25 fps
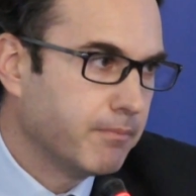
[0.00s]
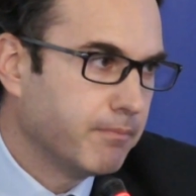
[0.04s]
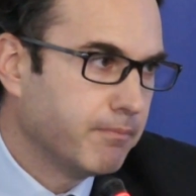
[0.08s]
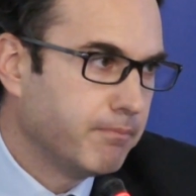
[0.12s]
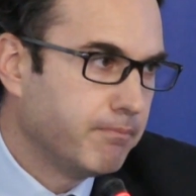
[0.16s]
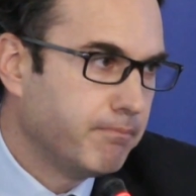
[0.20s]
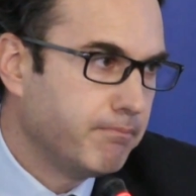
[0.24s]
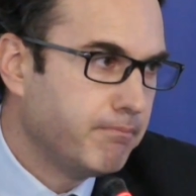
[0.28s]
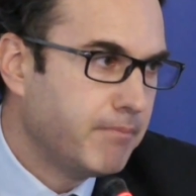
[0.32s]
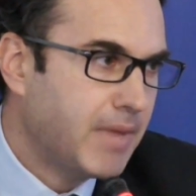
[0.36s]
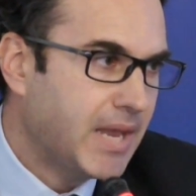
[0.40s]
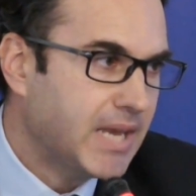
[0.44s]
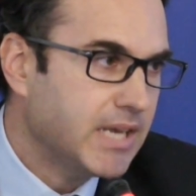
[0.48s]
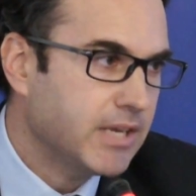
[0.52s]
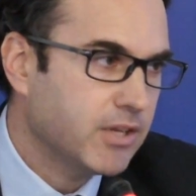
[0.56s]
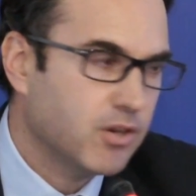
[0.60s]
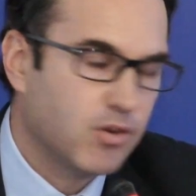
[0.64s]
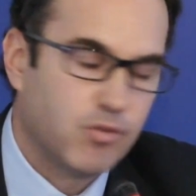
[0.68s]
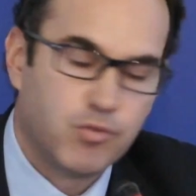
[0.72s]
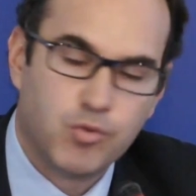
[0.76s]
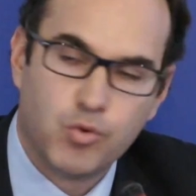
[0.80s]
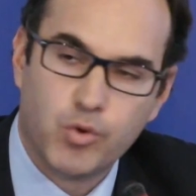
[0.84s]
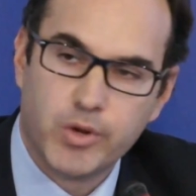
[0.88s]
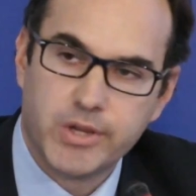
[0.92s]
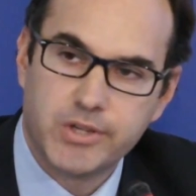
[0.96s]
many
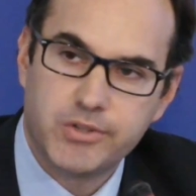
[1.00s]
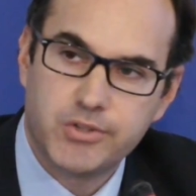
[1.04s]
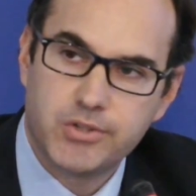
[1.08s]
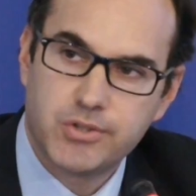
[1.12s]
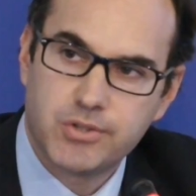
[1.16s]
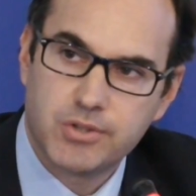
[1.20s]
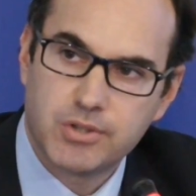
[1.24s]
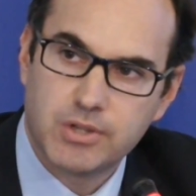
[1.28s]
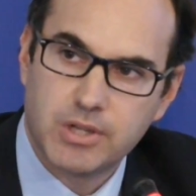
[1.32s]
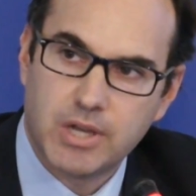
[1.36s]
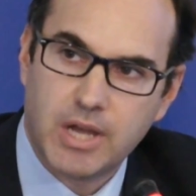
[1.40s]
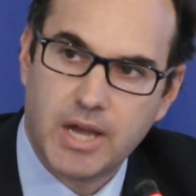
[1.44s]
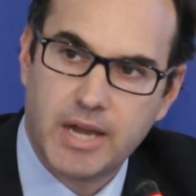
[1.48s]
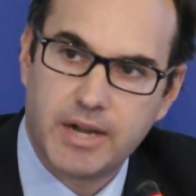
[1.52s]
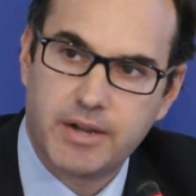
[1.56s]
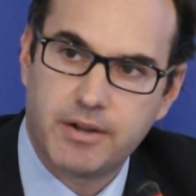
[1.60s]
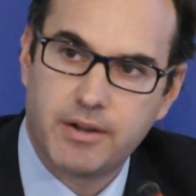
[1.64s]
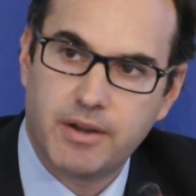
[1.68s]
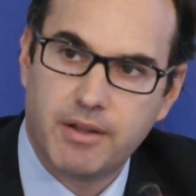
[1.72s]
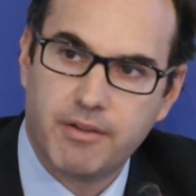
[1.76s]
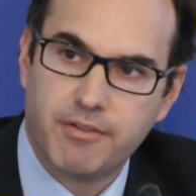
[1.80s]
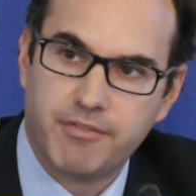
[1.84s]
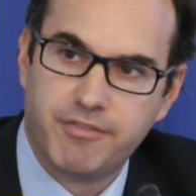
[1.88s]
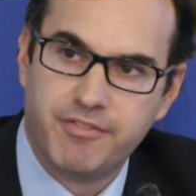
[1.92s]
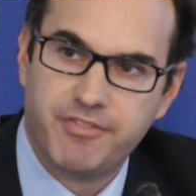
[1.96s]
of which
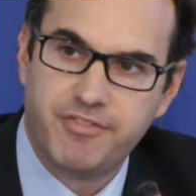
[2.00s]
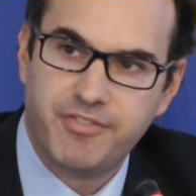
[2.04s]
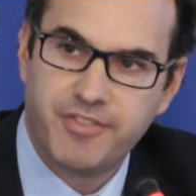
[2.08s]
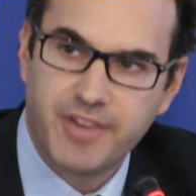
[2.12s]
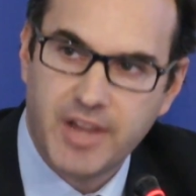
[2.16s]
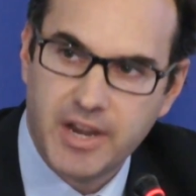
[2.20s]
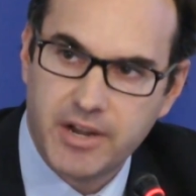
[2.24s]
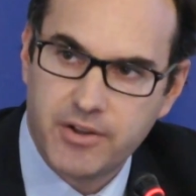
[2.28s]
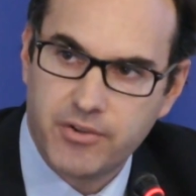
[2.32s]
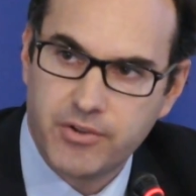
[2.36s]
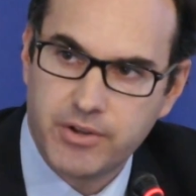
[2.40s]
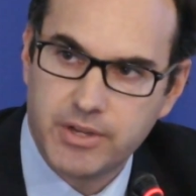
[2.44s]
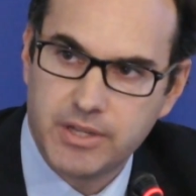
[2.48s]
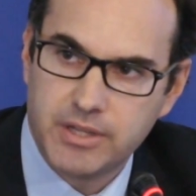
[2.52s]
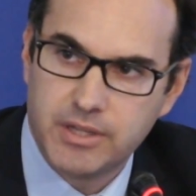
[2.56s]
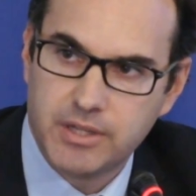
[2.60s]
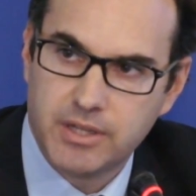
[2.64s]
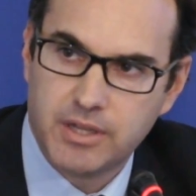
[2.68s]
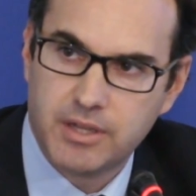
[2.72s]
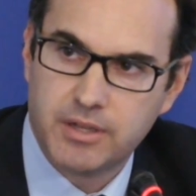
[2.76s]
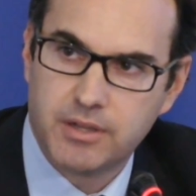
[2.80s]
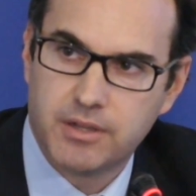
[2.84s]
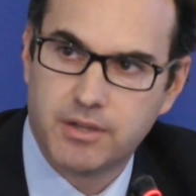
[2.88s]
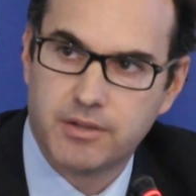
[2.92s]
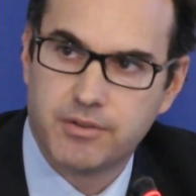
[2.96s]
are very,
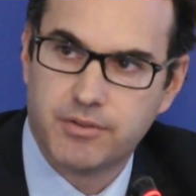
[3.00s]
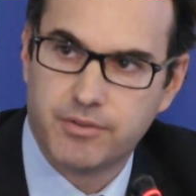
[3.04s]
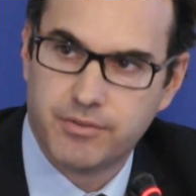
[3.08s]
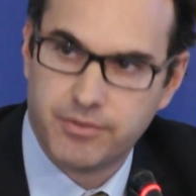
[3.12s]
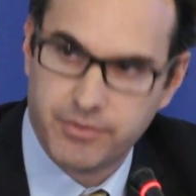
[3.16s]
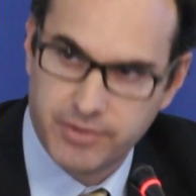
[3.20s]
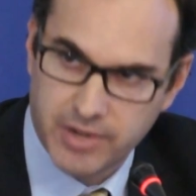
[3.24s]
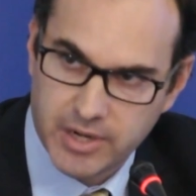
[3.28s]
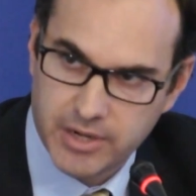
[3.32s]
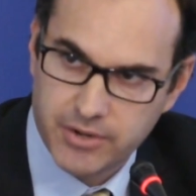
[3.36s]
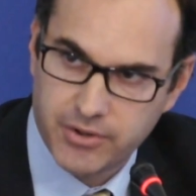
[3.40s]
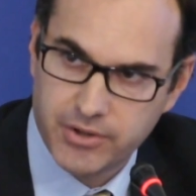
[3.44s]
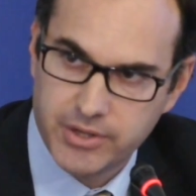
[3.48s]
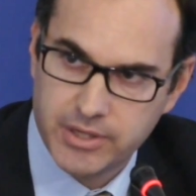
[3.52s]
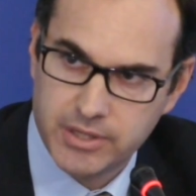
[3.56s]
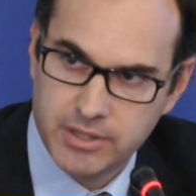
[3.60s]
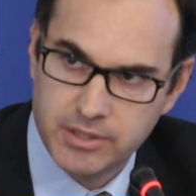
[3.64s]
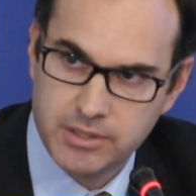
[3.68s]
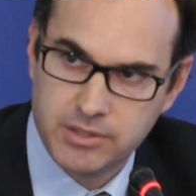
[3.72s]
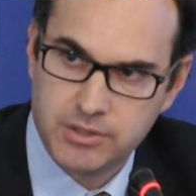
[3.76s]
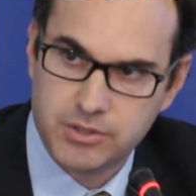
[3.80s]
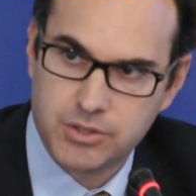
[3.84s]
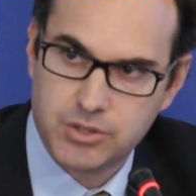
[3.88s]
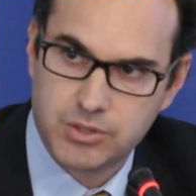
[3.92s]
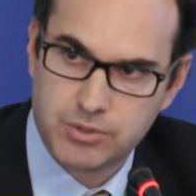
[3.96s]

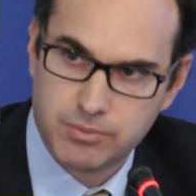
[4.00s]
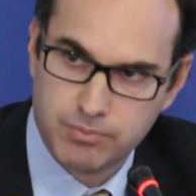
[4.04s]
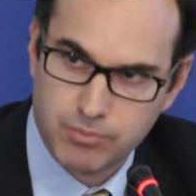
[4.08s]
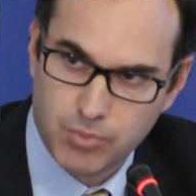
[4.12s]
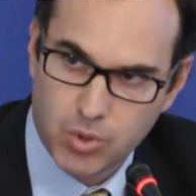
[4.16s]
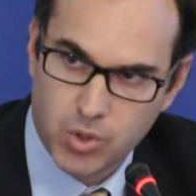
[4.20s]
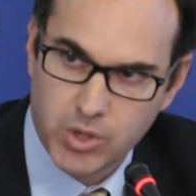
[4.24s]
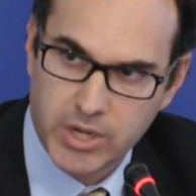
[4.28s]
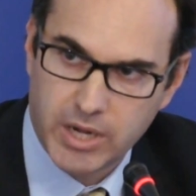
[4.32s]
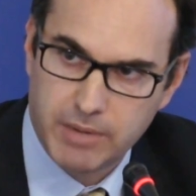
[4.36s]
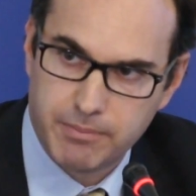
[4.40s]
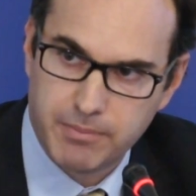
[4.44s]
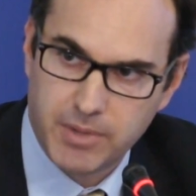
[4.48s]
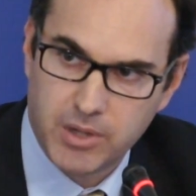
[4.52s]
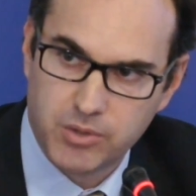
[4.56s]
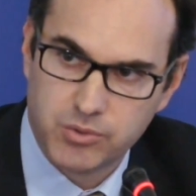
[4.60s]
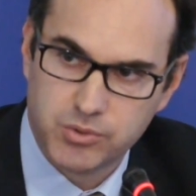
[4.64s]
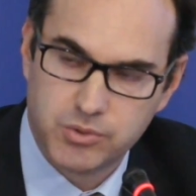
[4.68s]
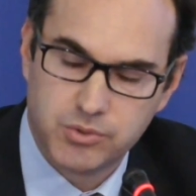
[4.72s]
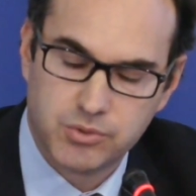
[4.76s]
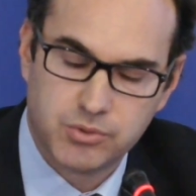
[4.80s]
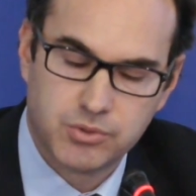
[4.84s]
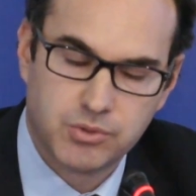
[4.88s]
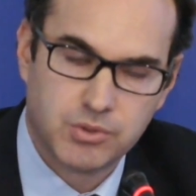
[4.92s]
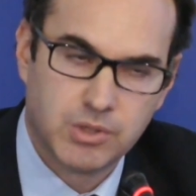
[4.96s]
very small
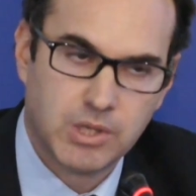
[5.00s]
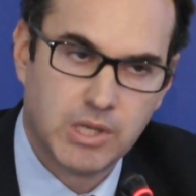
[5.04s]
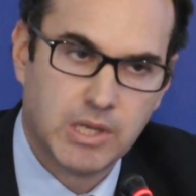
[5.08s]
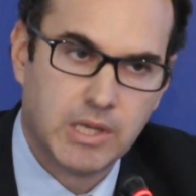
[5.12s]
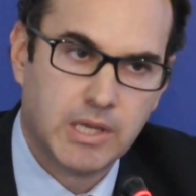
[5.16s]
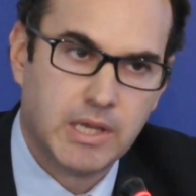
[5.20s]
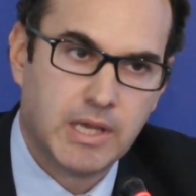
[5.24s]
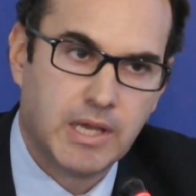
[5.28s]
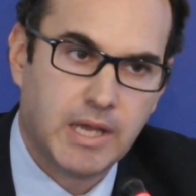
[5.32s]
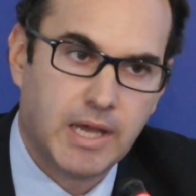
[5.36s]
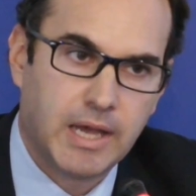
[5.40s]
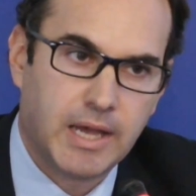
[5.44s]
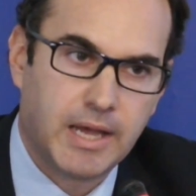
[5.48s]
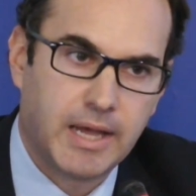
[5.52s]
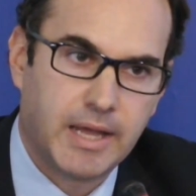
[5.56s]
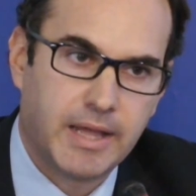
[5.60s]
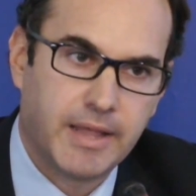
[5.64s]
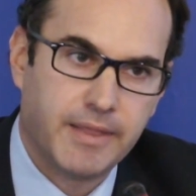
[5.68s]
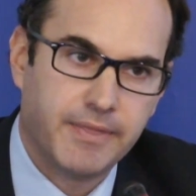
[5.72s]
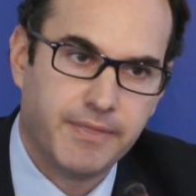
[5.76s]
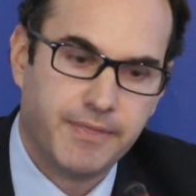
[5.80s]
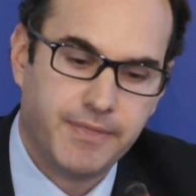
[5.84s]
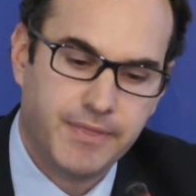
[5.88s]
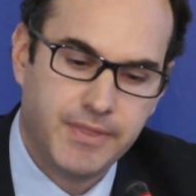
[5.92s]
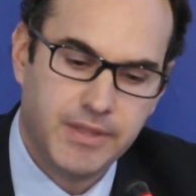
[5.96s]
amounts.
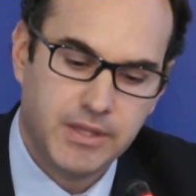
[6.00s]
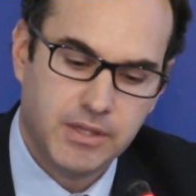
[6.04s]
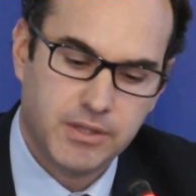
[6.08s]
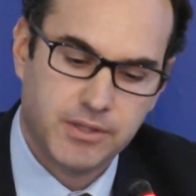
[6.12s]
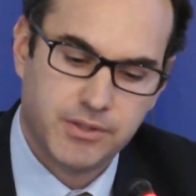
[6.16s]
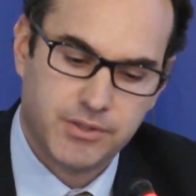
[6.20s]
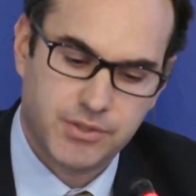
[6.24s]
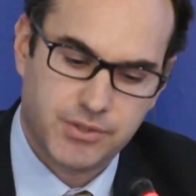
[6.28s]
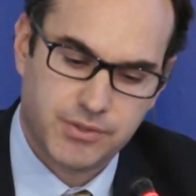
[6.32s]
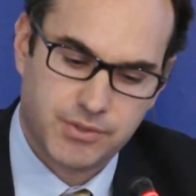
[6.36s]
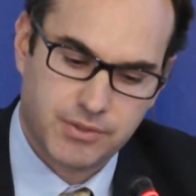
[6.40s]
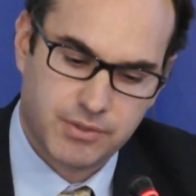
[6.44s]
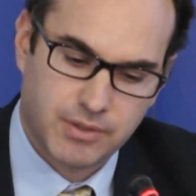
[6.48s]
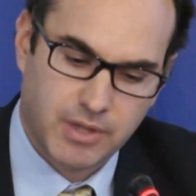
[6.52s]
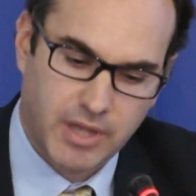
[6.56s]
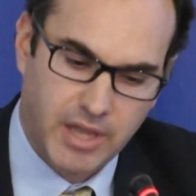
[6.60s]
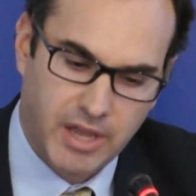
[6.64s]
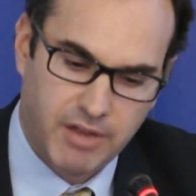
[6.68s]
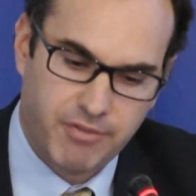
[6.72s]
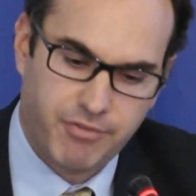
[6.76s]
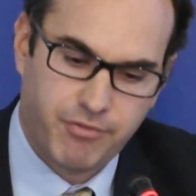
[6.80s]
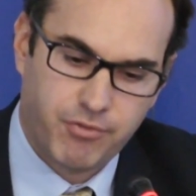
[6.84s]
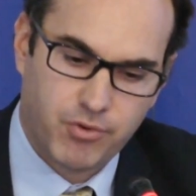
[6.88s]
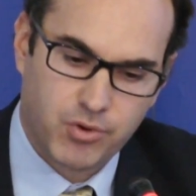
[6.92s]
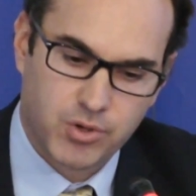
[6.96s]
These
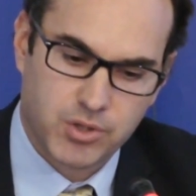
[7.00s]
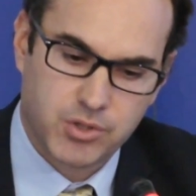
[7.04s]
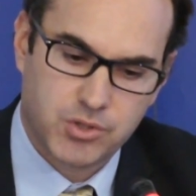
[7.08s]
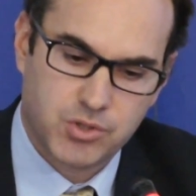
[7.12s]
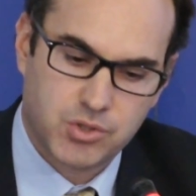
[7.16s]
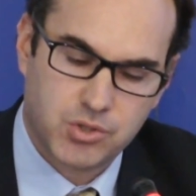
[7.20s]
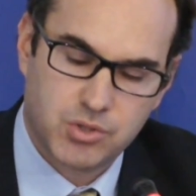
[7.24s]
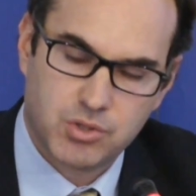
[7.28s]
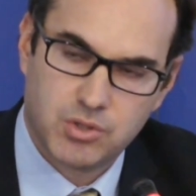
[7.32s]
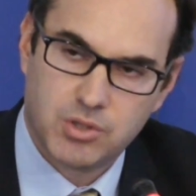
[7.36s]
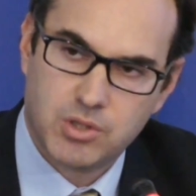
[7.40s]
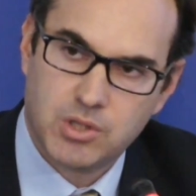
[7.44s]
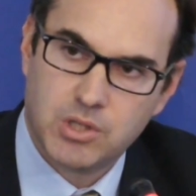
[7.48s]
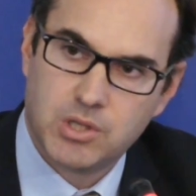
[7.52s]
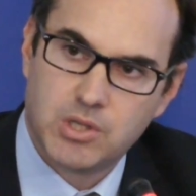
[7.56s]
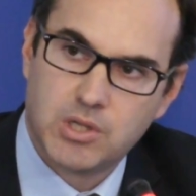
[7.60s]
efforts